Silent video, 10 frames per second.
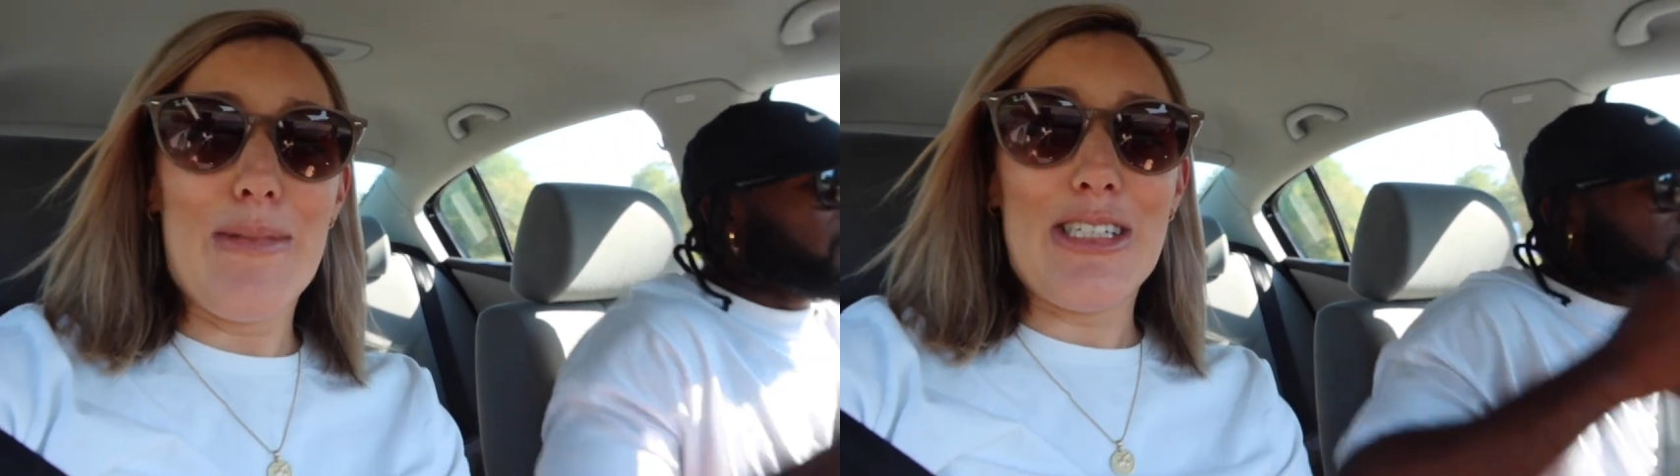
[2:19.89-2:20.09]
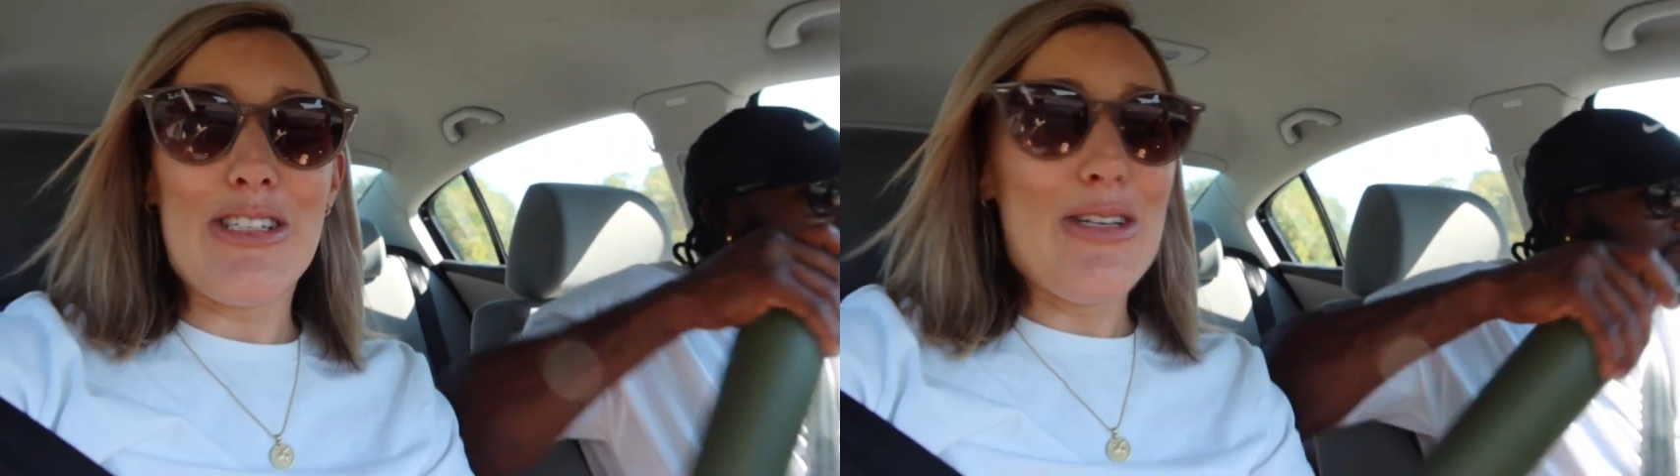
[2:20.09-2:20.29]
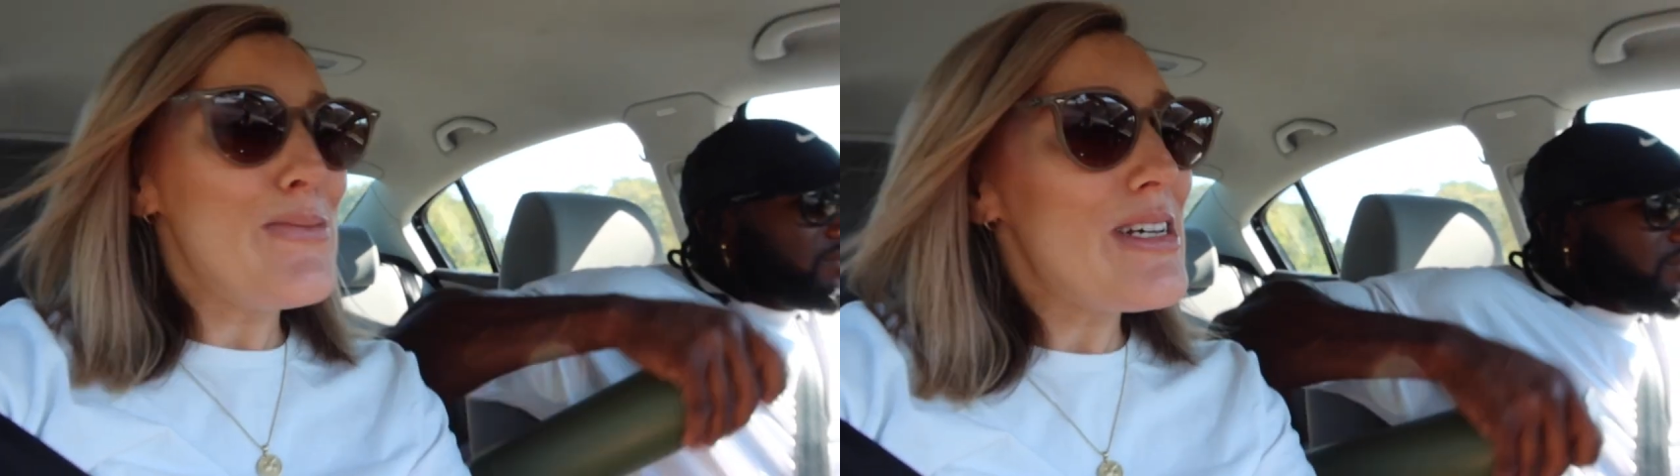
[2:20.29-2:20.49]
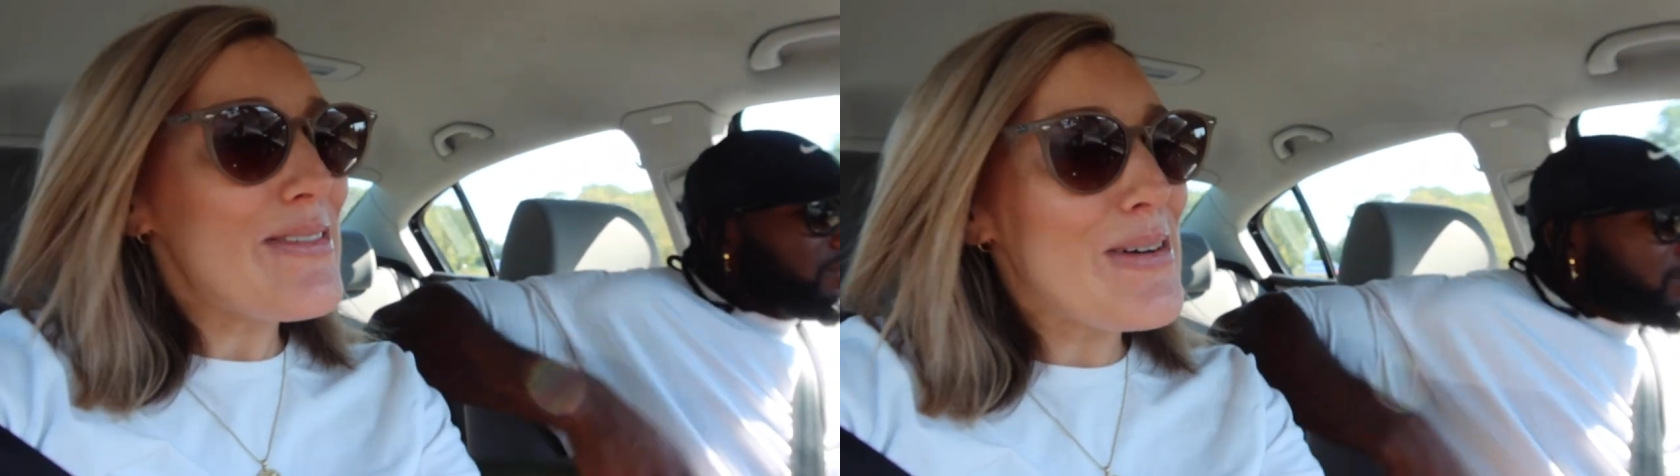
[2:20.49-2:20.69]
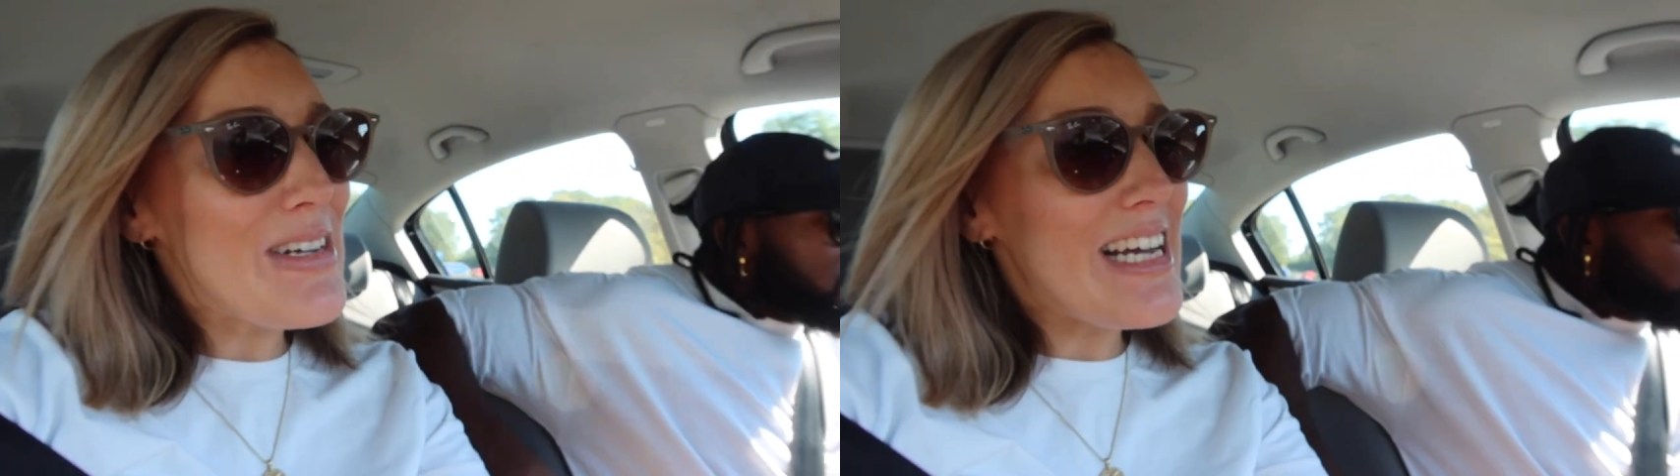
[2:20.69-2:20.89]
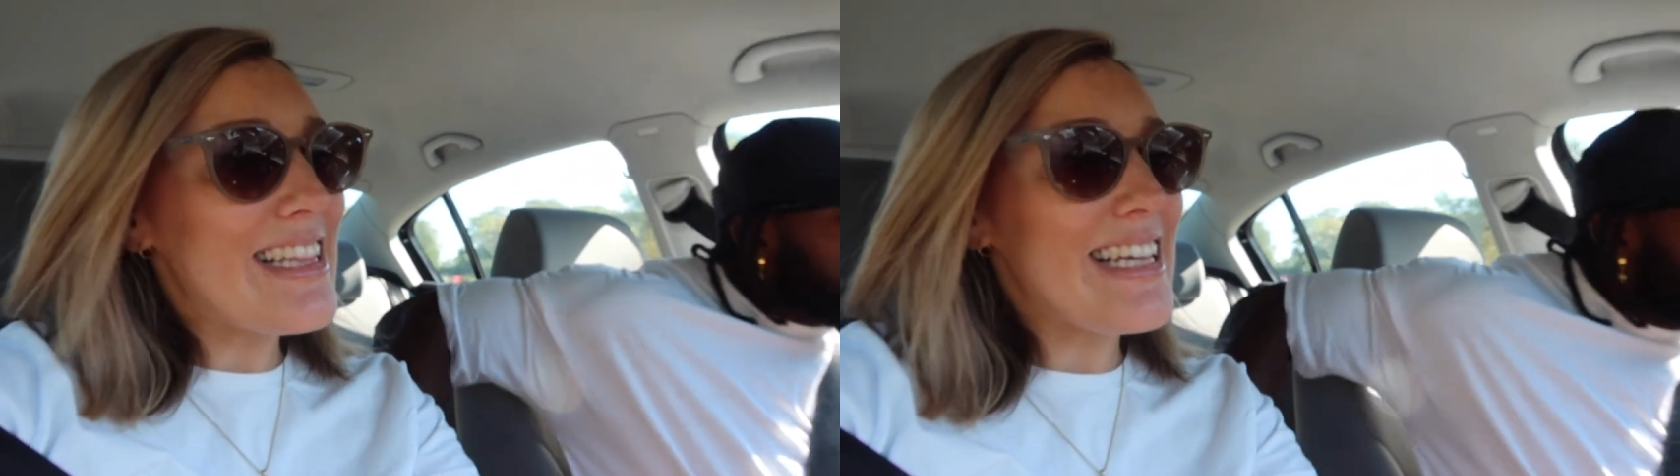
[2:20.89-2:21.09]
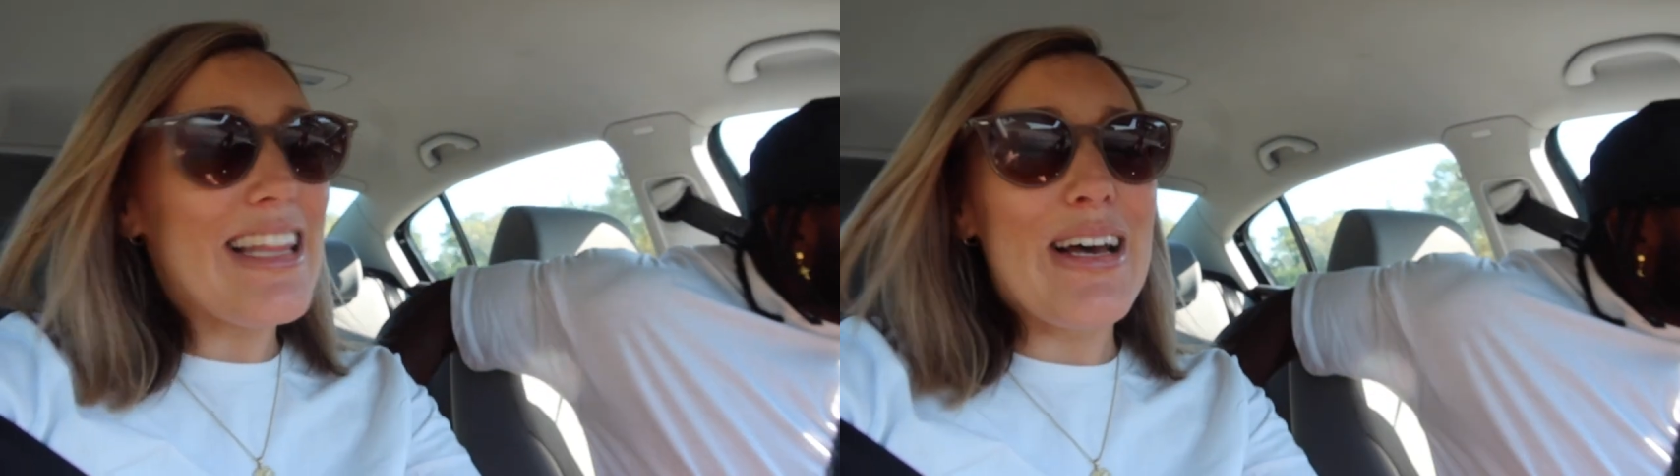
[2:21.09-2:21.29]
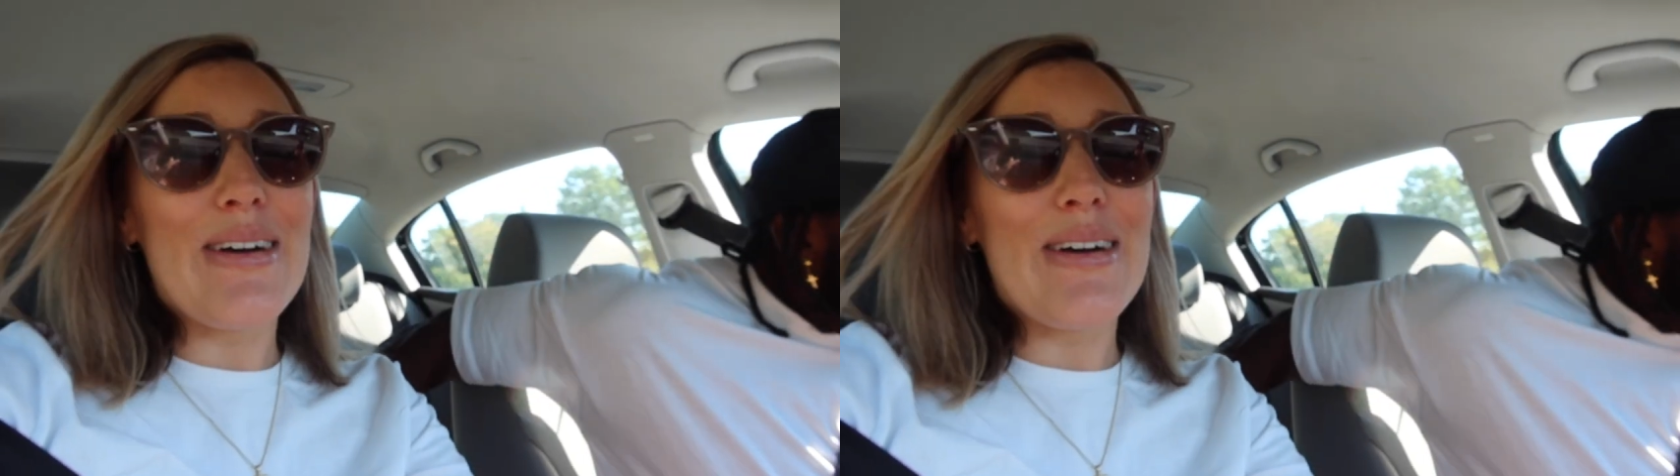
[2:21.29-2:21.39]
assuming when we get there, though,